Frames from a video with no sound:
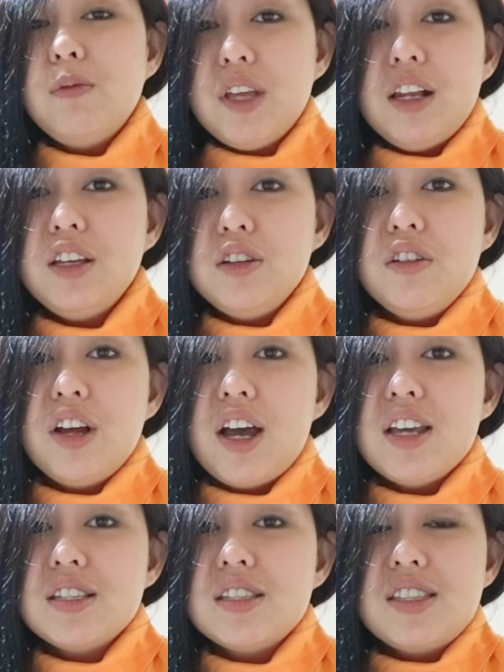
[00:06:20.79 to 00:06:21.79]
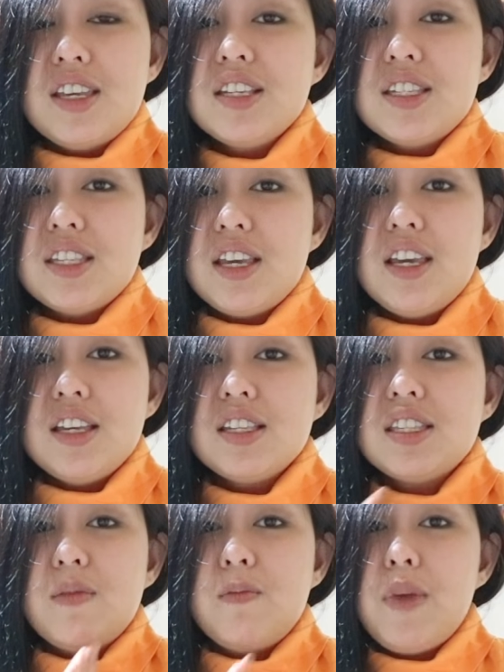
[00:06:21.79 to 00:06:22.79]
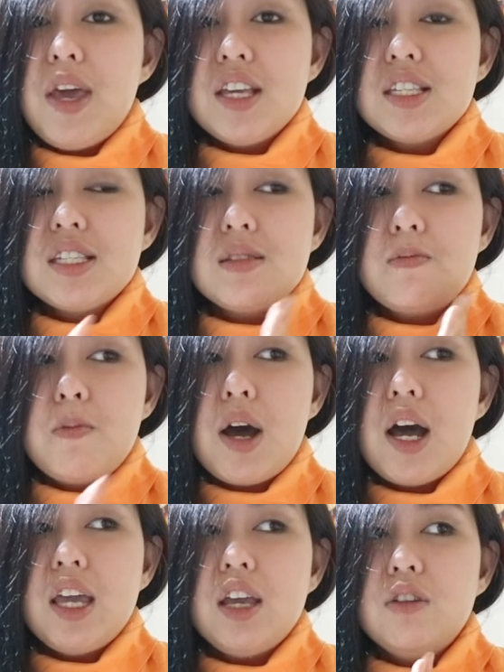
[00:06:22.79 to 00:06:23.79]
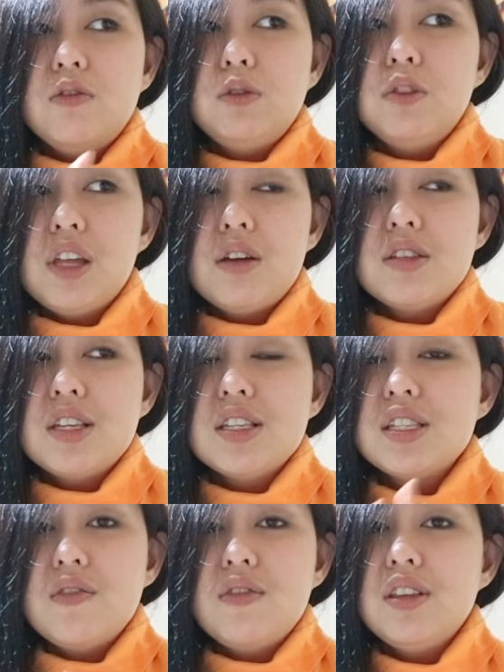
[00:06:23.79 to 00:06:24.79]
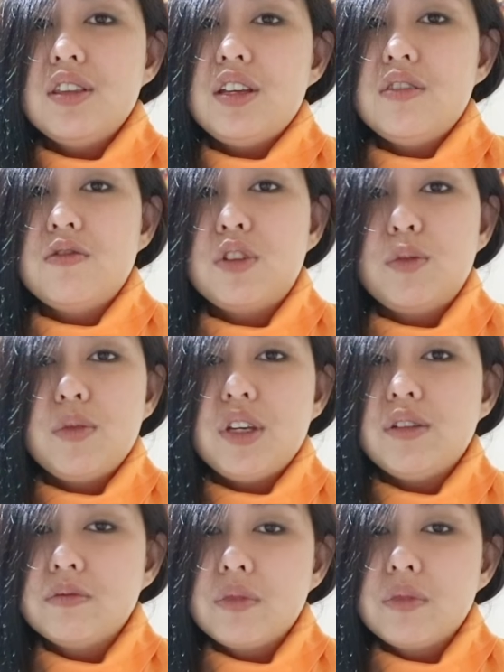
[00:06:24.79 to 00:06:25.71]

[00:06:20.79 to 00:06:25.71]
Telling you guys, this is the best buy of 2017 for me.